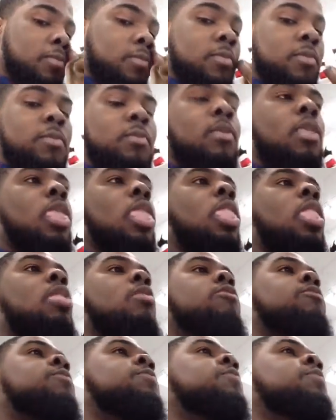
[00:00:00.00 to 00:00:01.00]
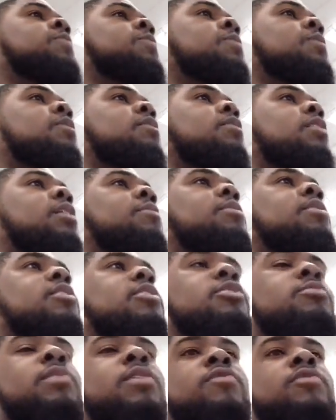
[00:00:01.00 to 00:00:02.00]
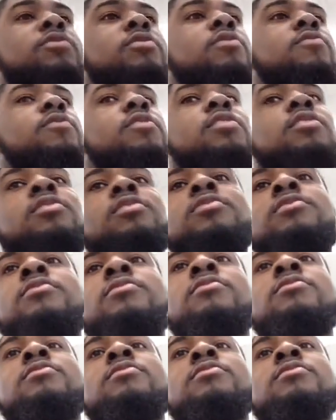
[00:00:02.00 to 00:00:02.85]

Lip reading: You can't be disrespectful to the vlog.